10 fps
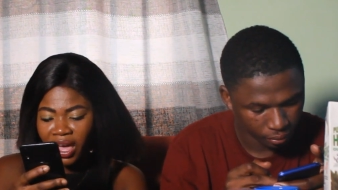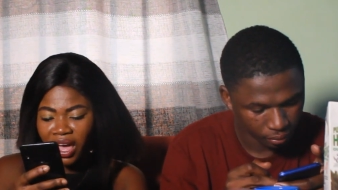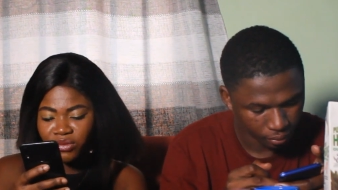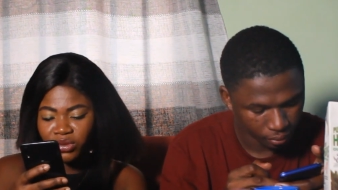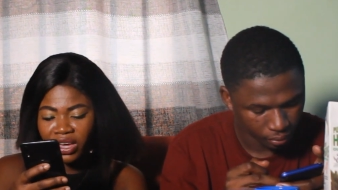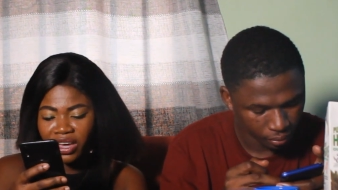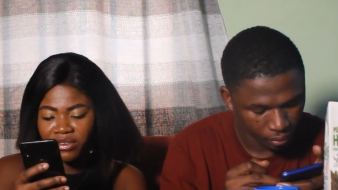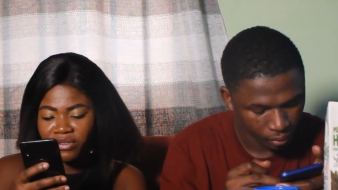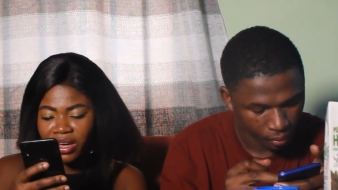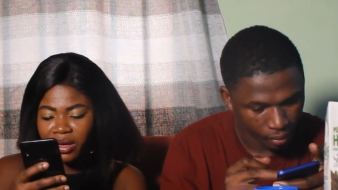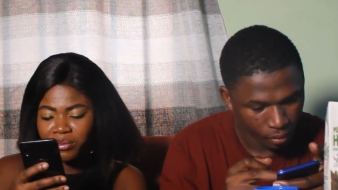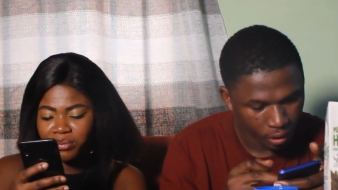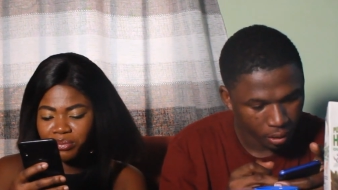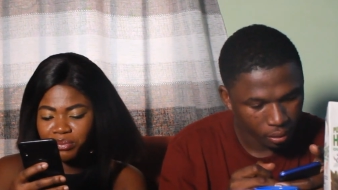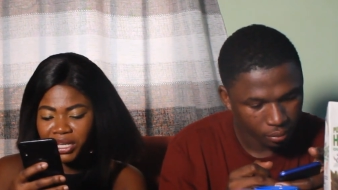Speaker 1: Have you ever
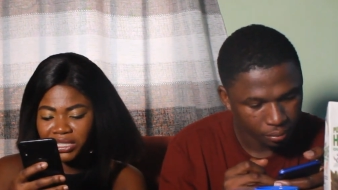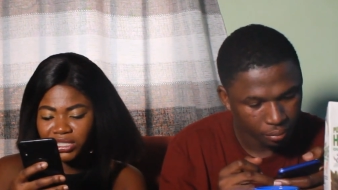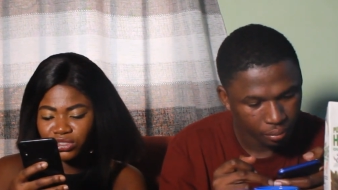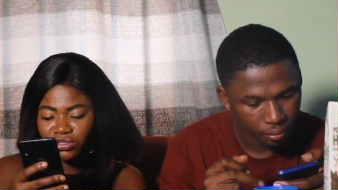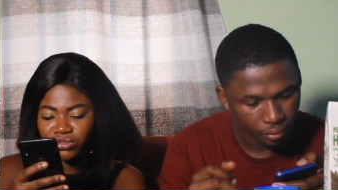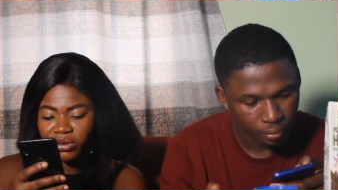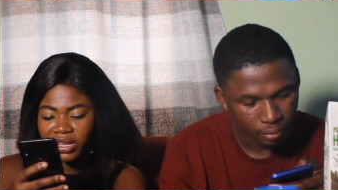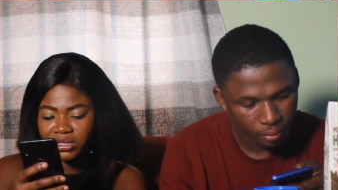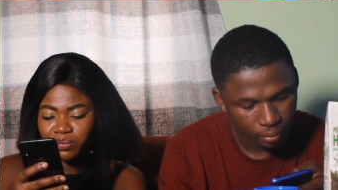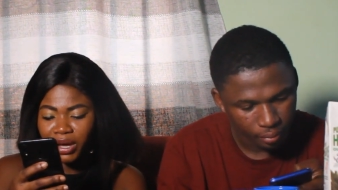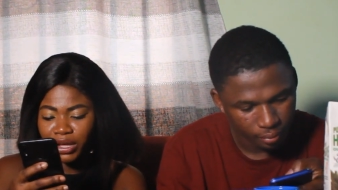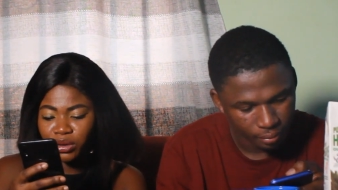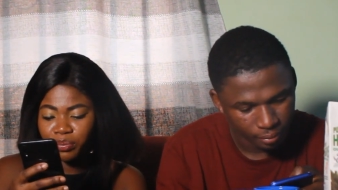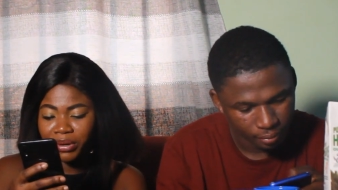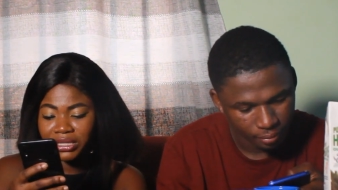been disgraced by
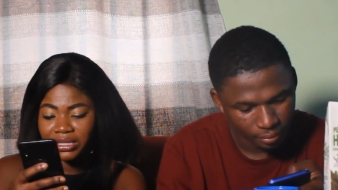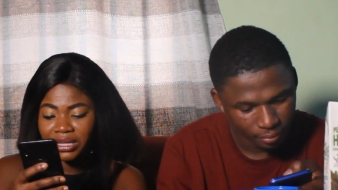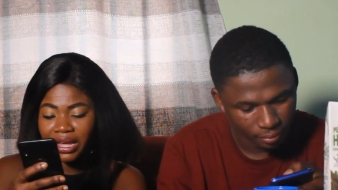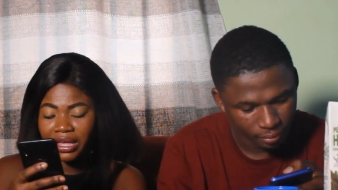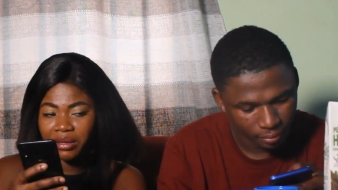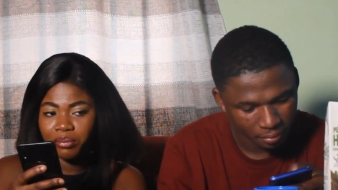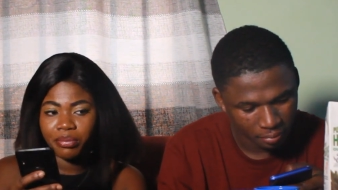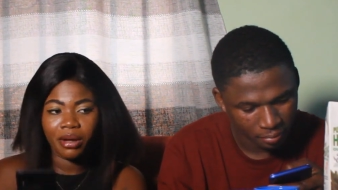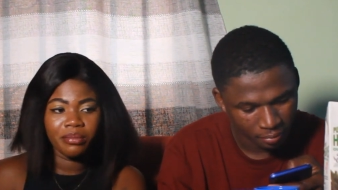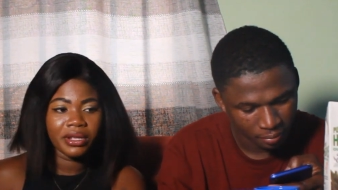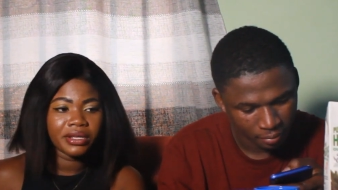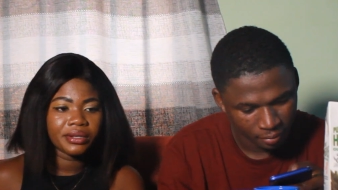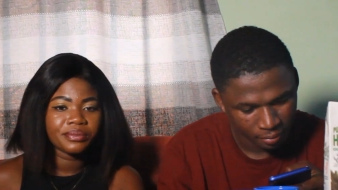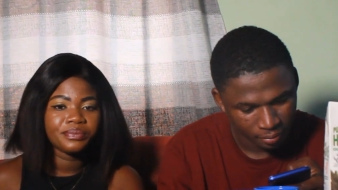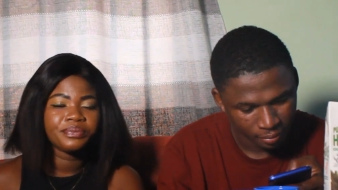your partner in
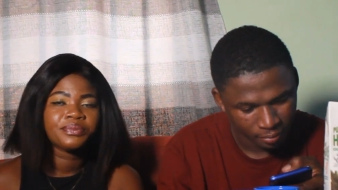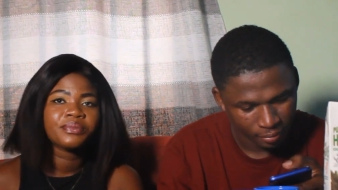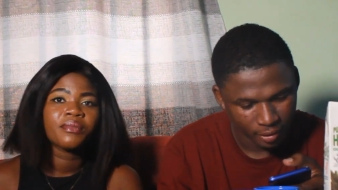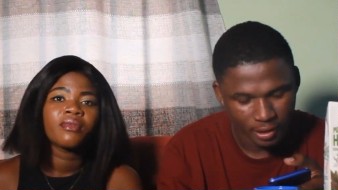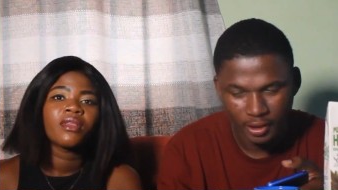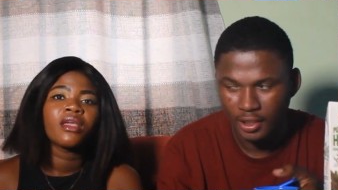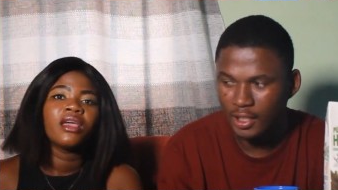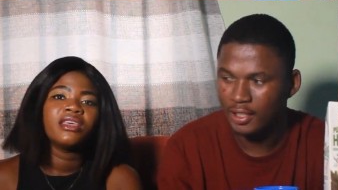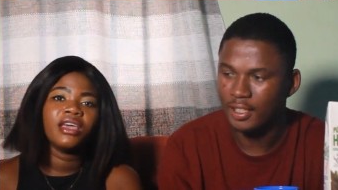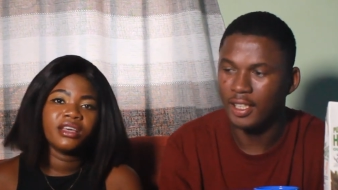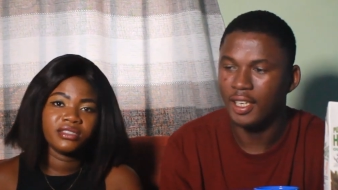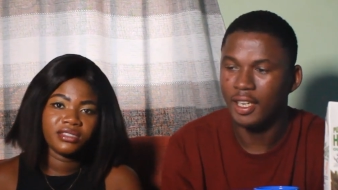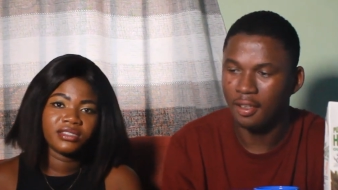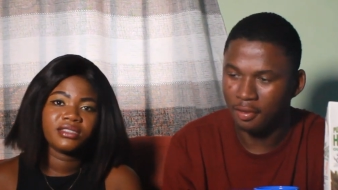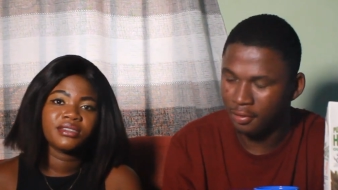public? Yes, yes.
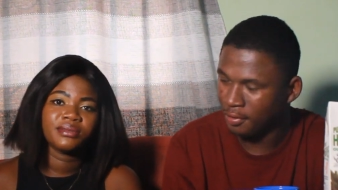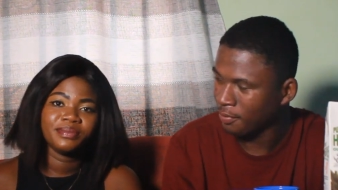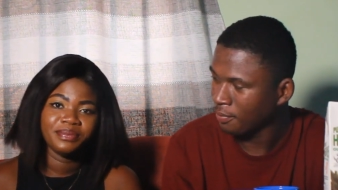I have.